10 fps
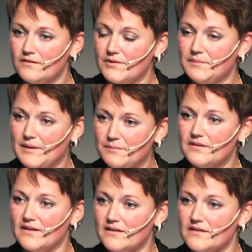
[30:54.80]

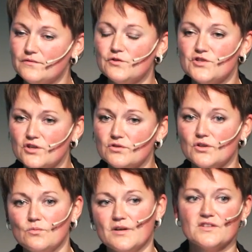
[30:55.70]
Remember that. If you don't
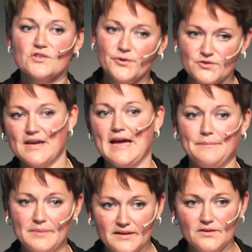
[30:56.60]
know what is going to
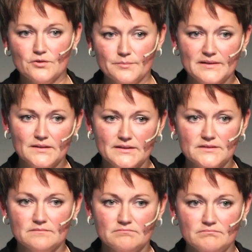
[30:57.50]
happen in your
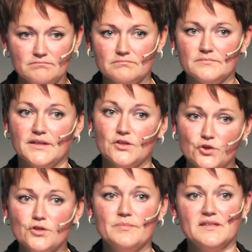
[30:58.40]
building, it
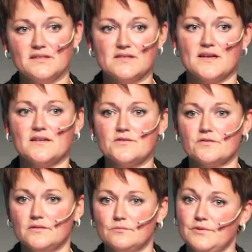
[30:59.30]
could be a
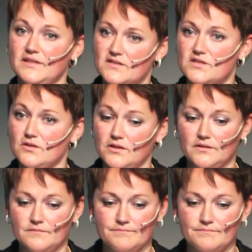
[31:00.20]
disaster when it's done.